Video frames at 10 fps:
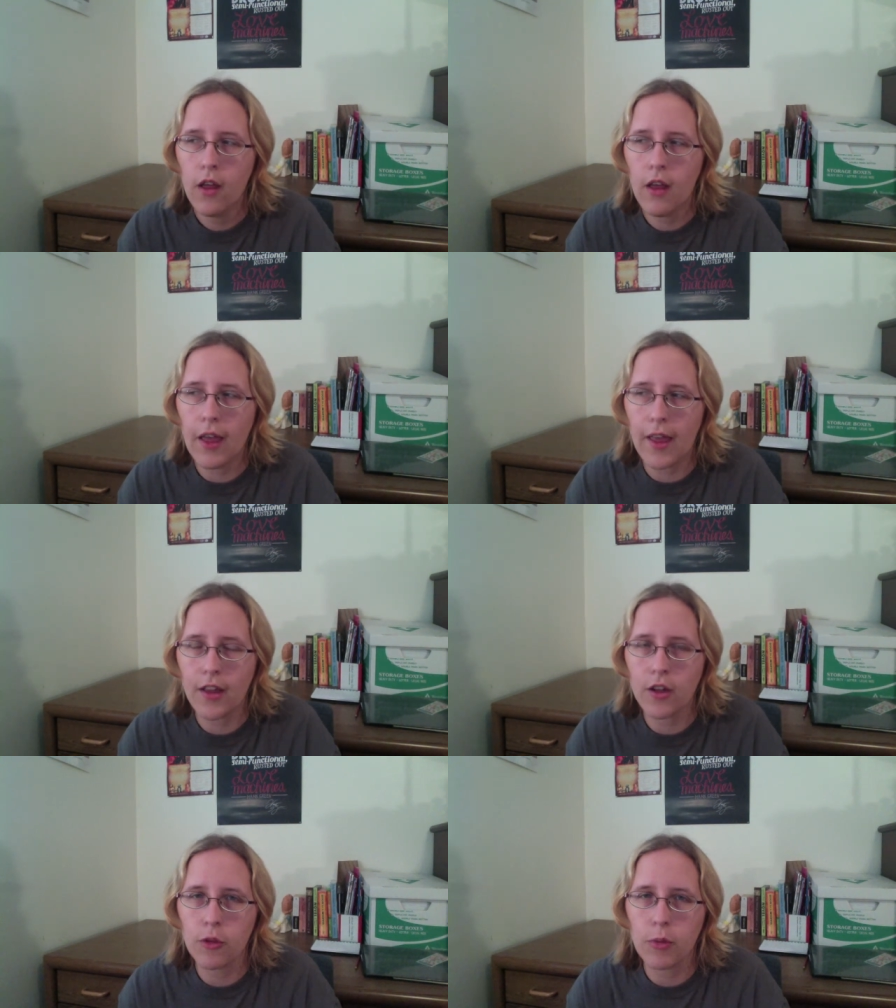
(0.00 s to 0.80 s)

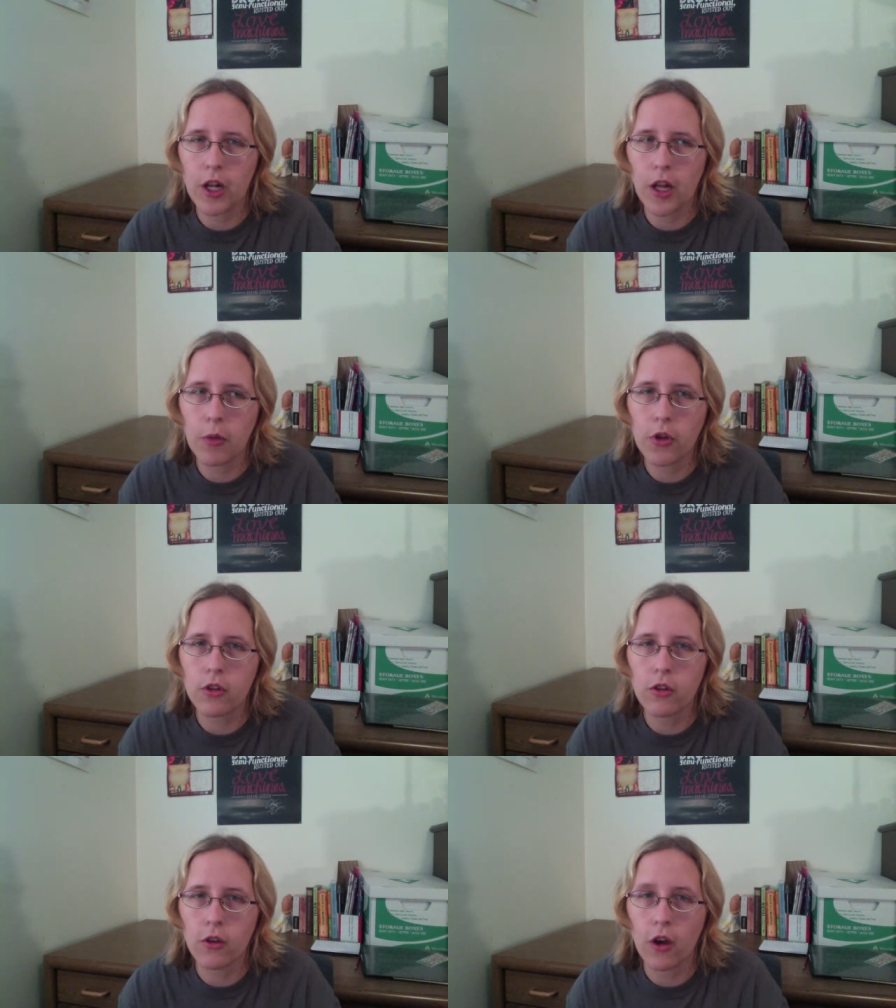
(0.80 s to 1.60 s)
and being able
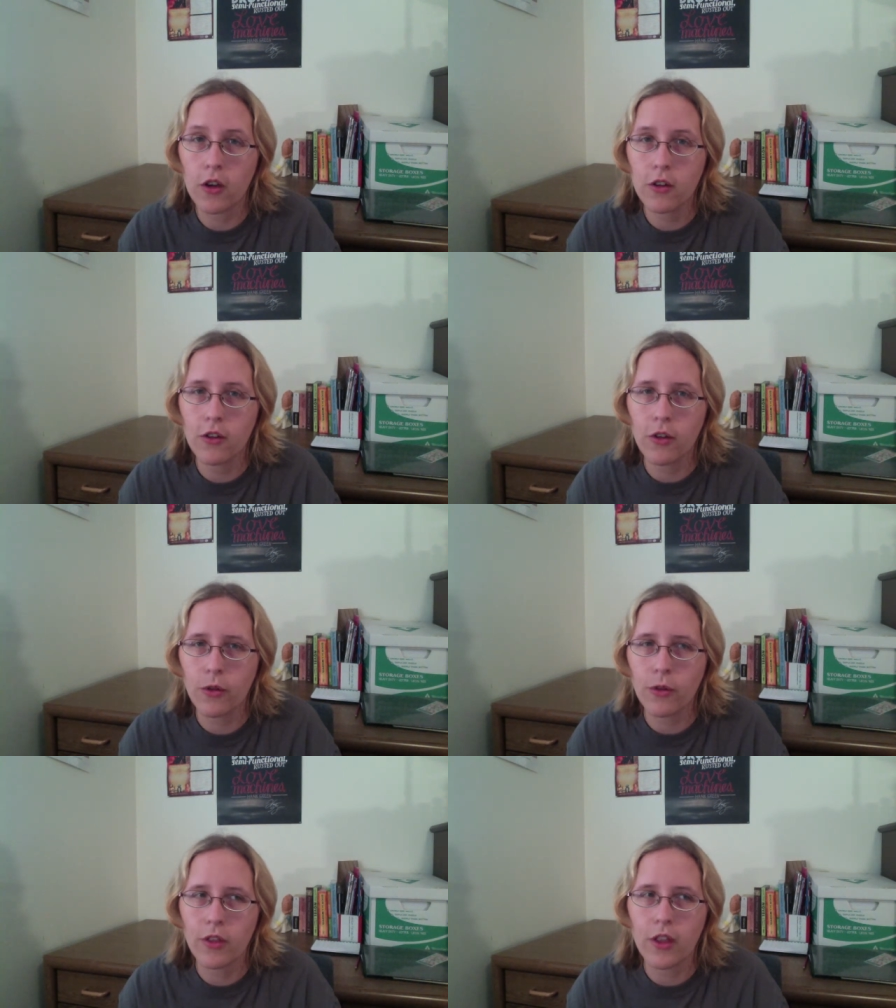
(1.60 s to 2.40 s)
to talk
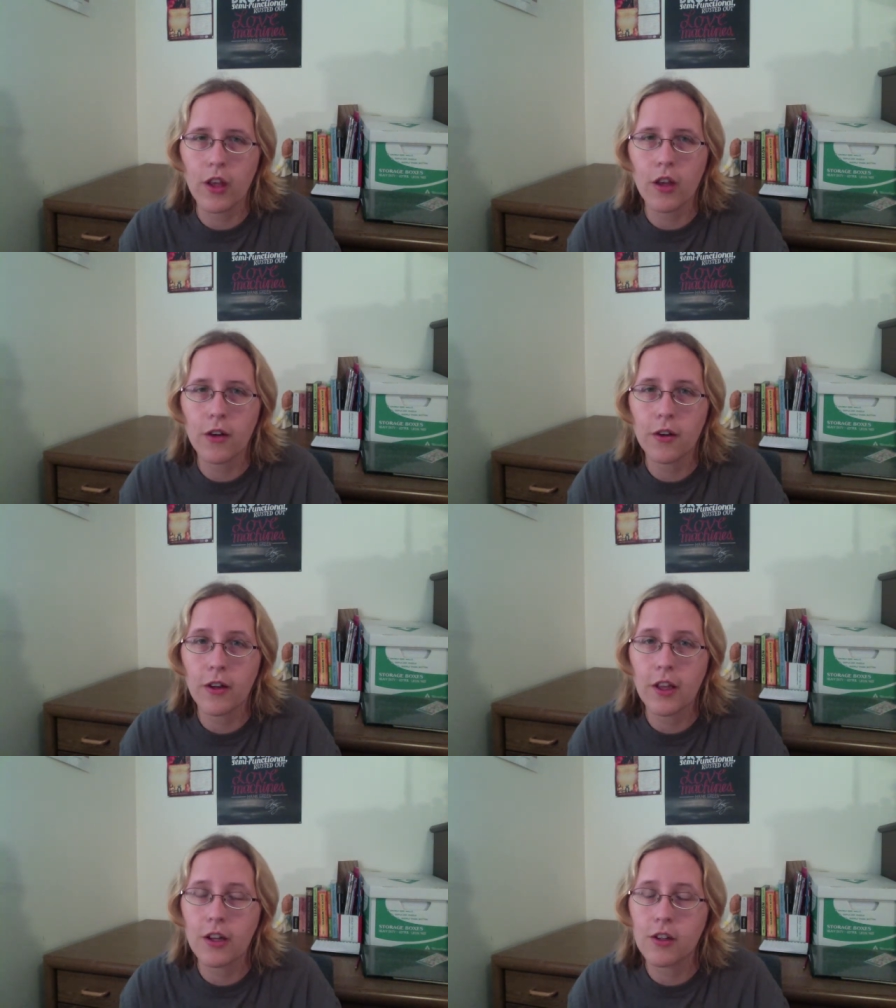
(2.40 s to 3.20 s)
to the
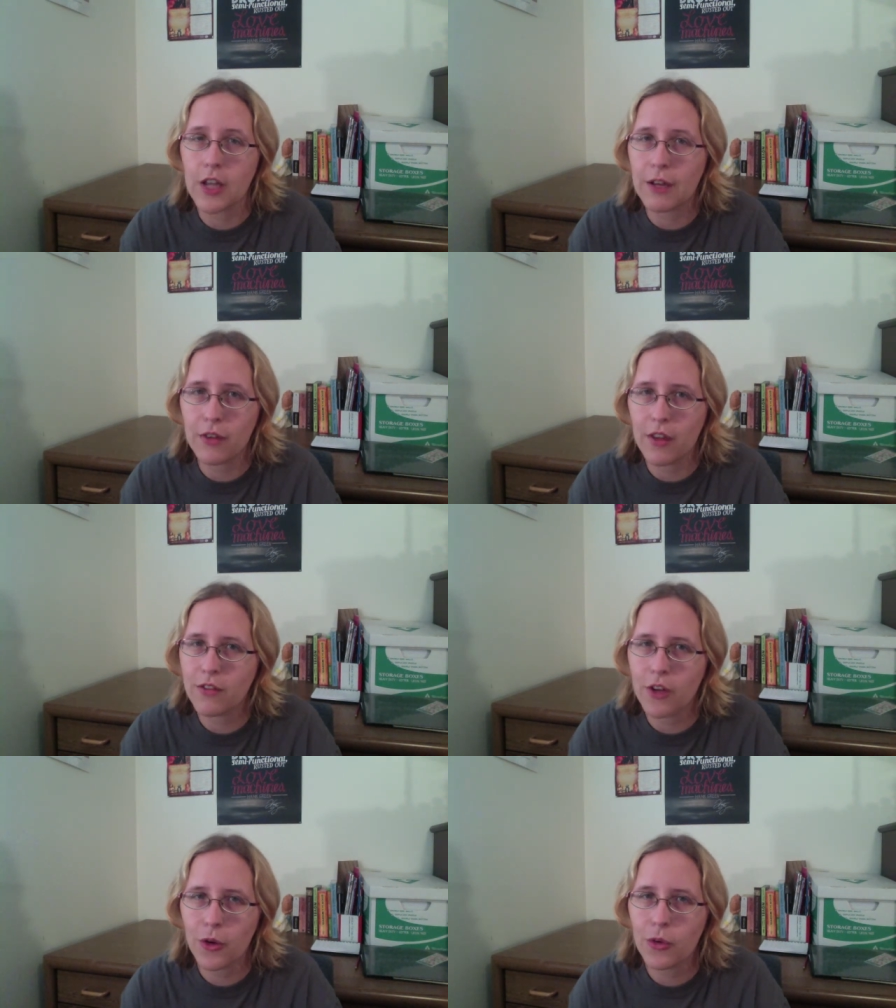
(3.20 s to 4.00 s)
Korean chefs
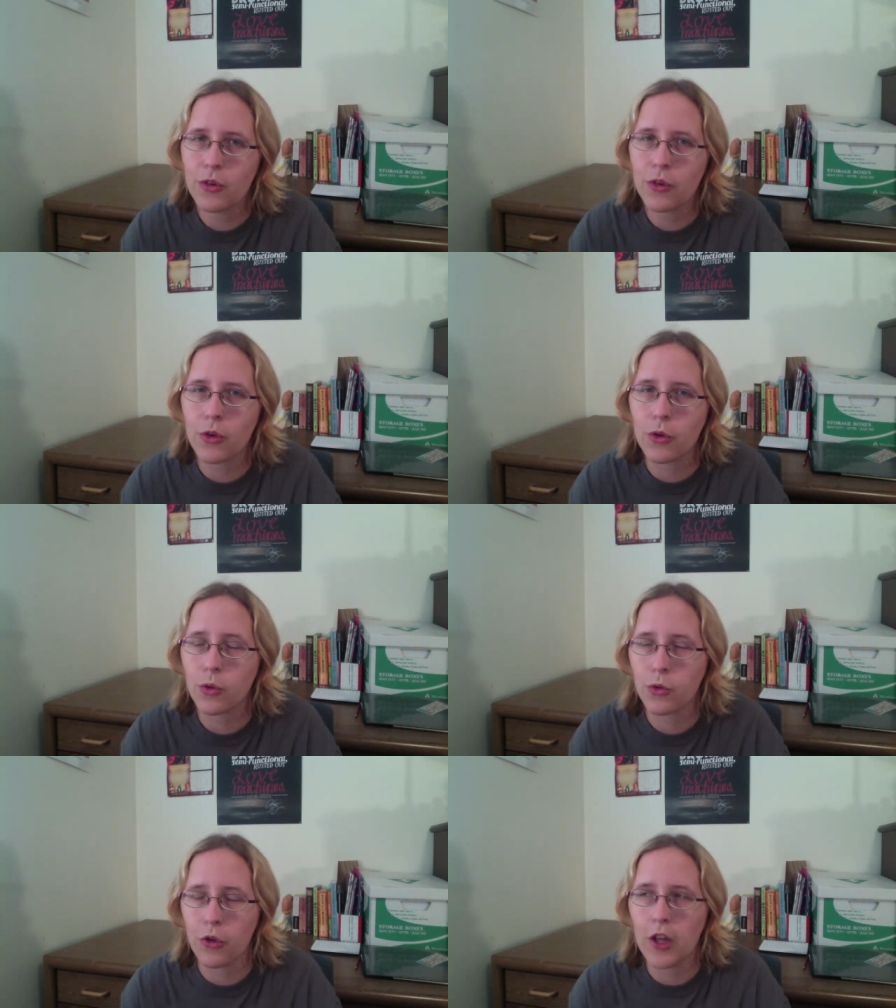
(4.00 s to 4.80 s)
I've known
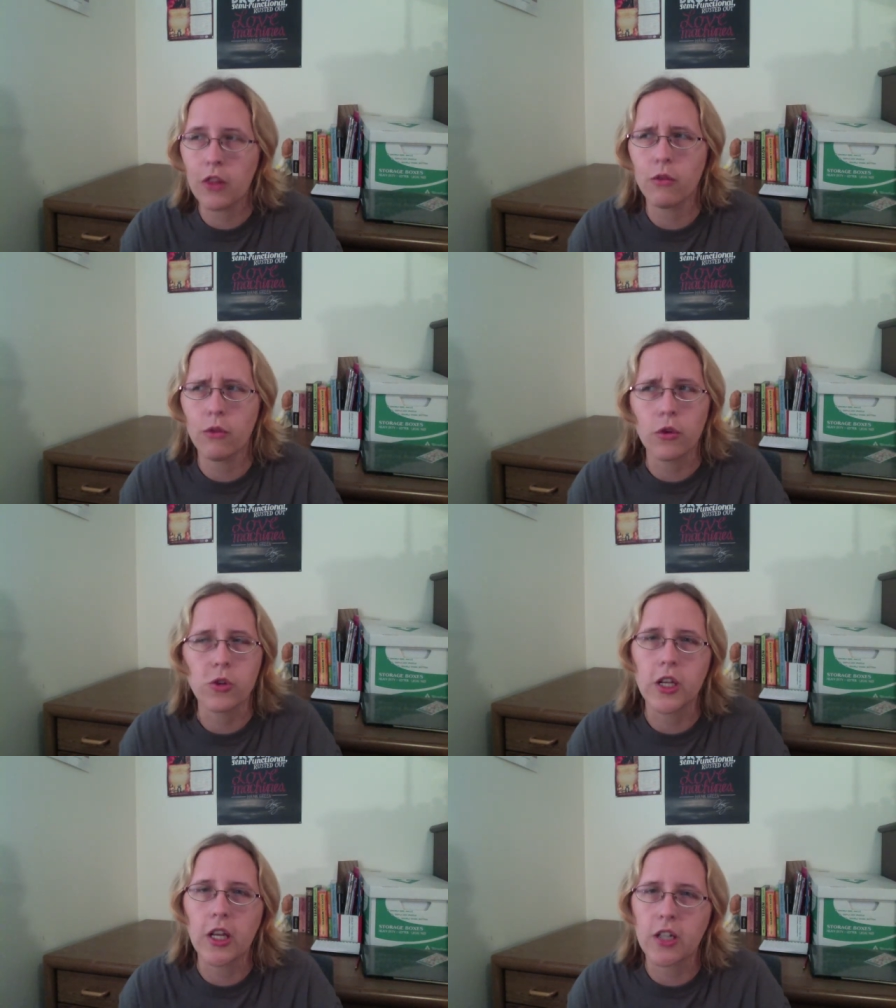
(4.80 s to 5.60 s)
who run
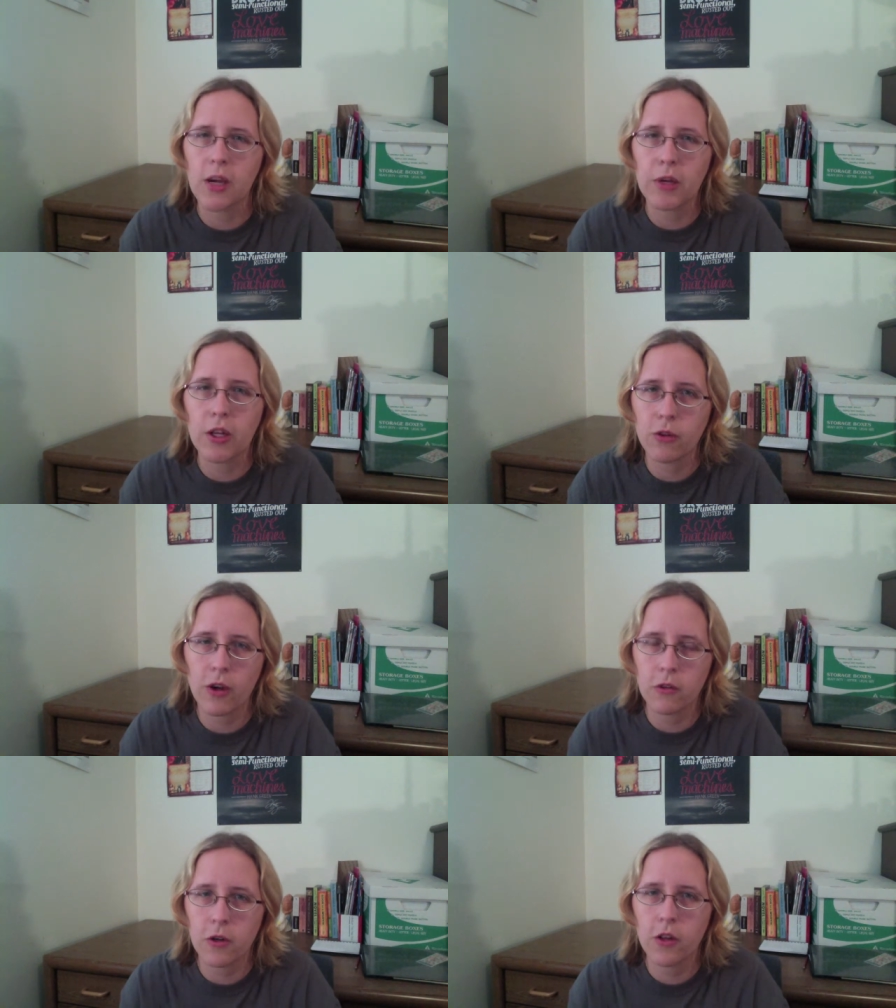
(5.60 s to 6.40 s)
sushi and Japanese
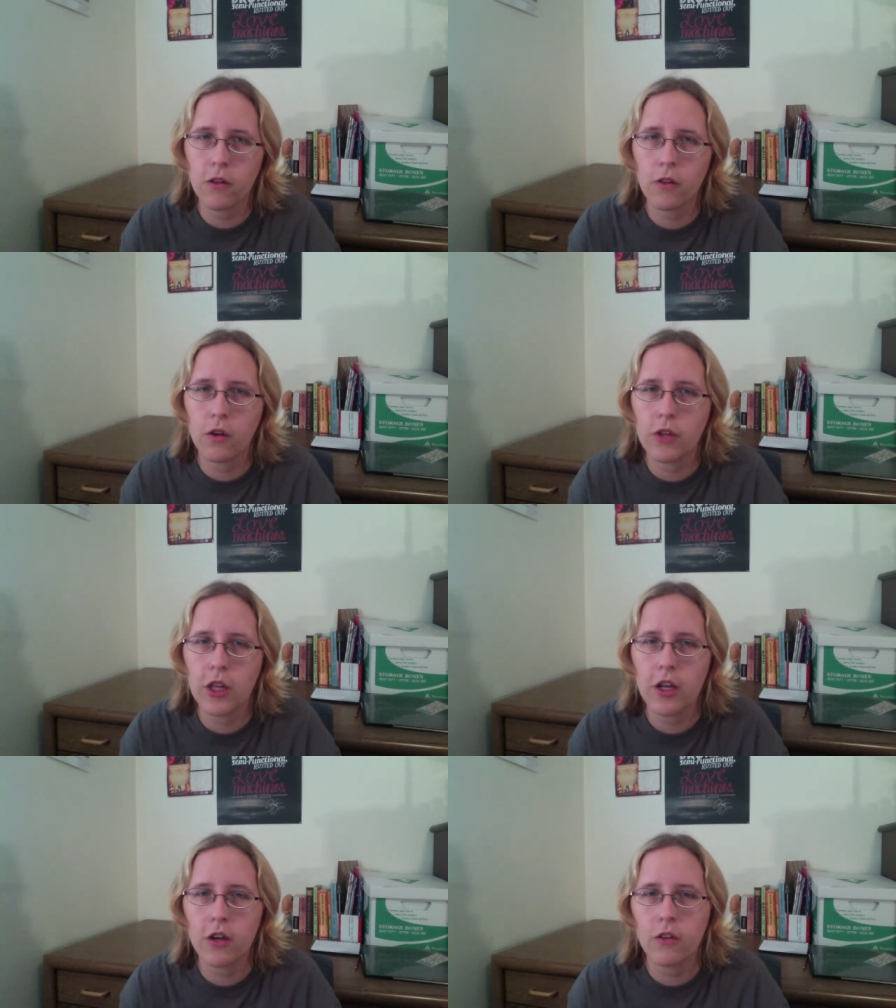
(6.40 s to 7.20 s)
restaurants over
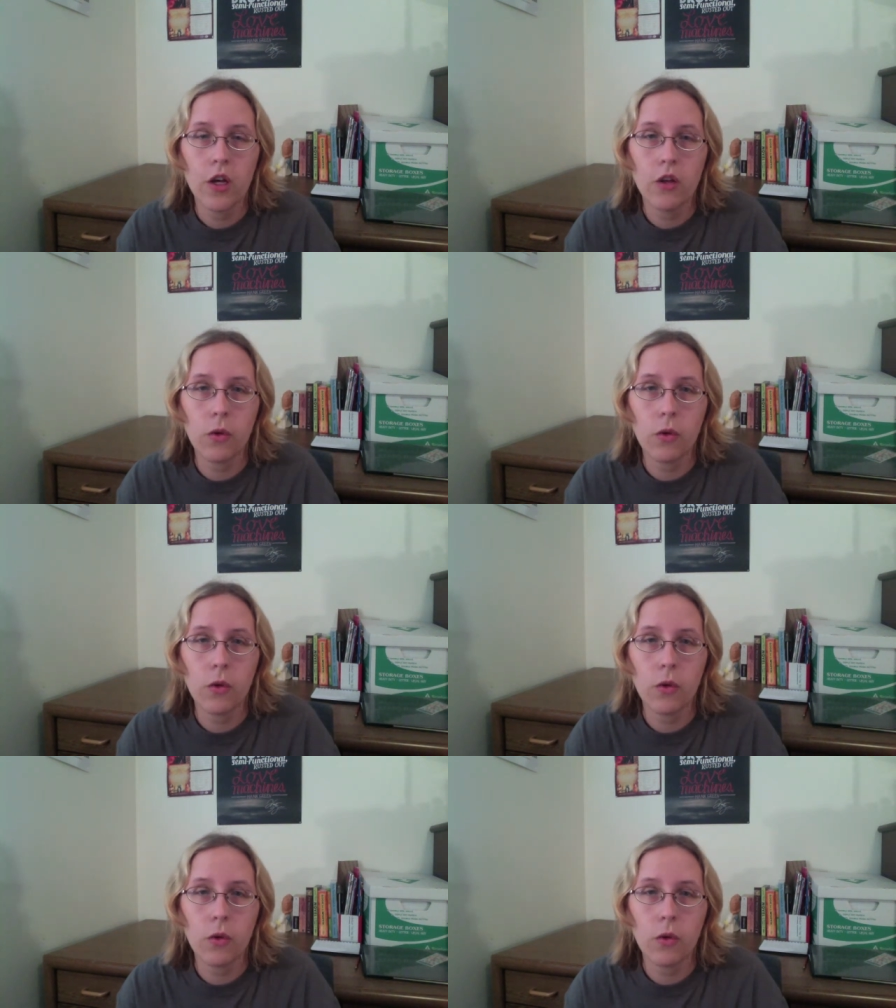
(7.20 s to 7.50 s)
the years.